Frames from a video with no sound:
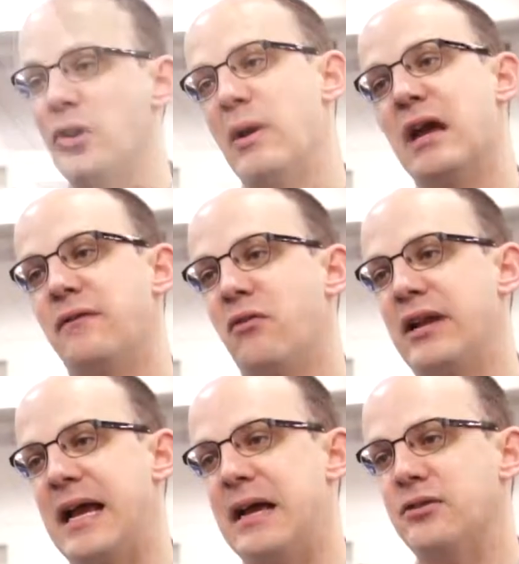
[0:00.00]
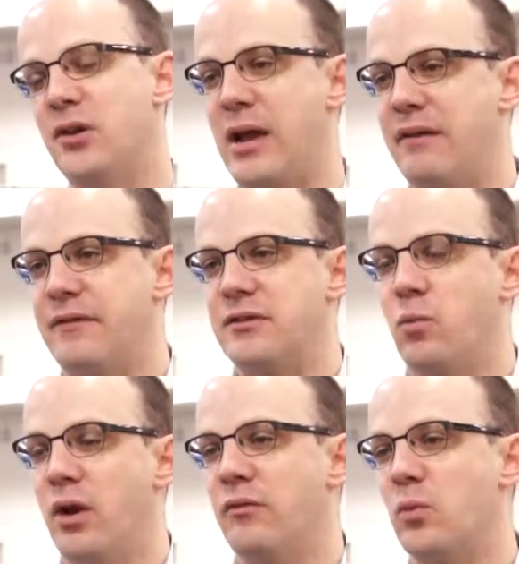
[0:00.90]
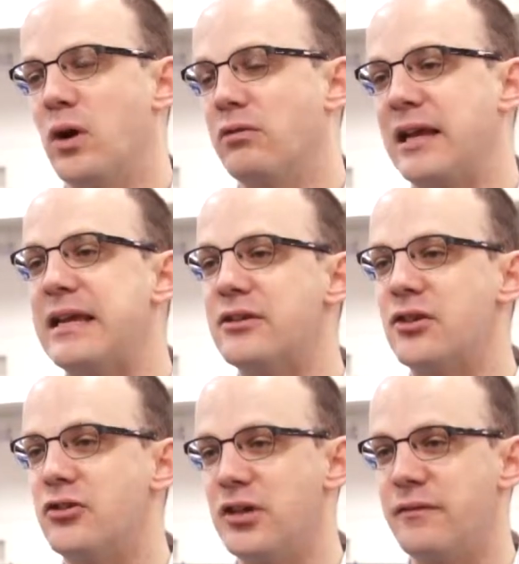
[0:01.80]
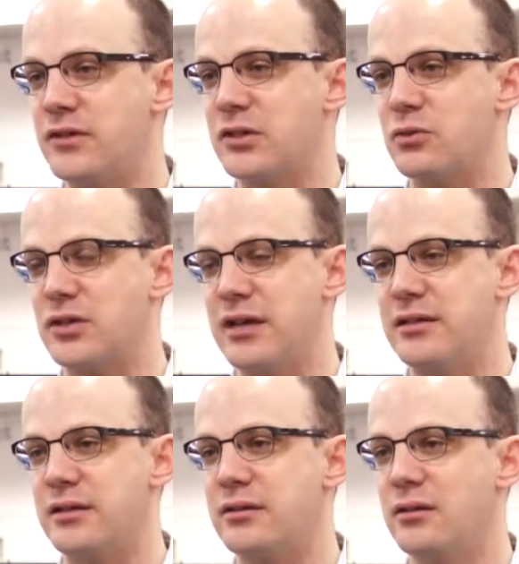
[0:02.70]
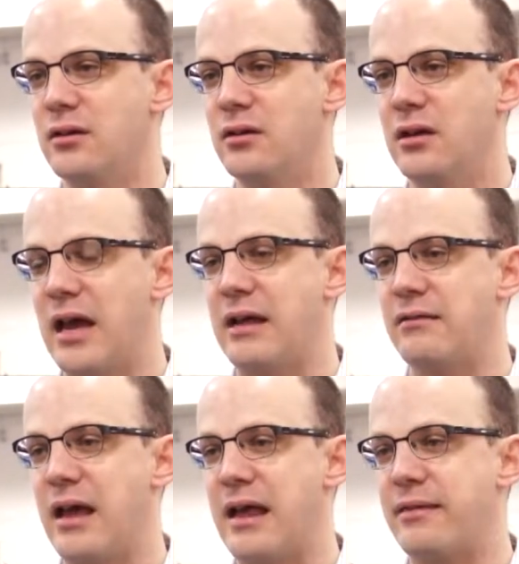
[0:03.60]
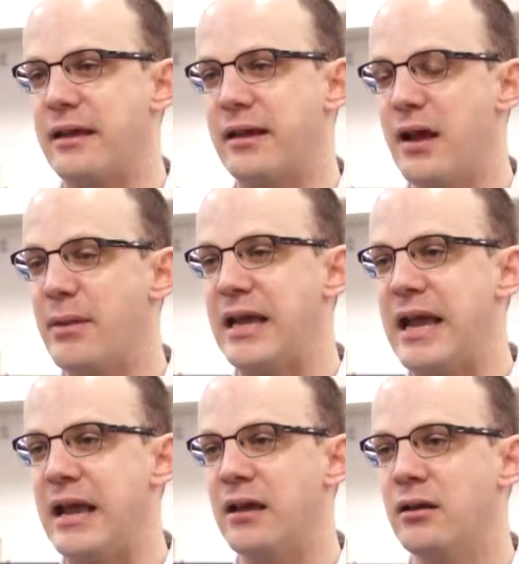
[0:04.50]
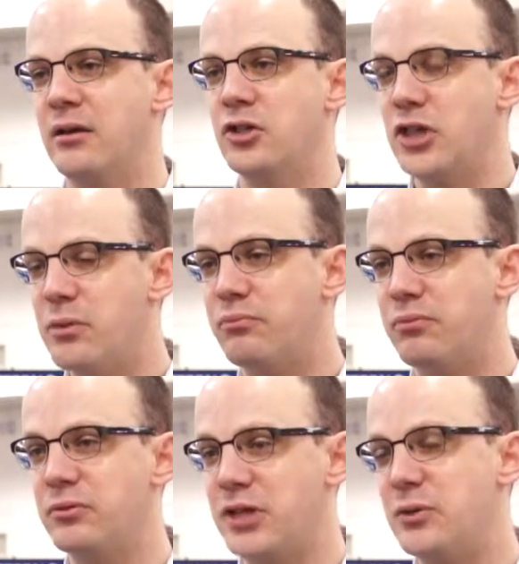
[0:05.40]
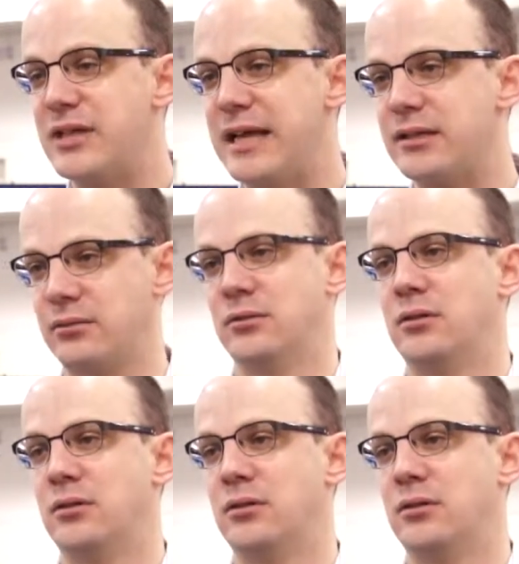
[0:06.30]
UAF already has. UAF is one of the world leaders in geophysical sciences, and I think coming here shows that,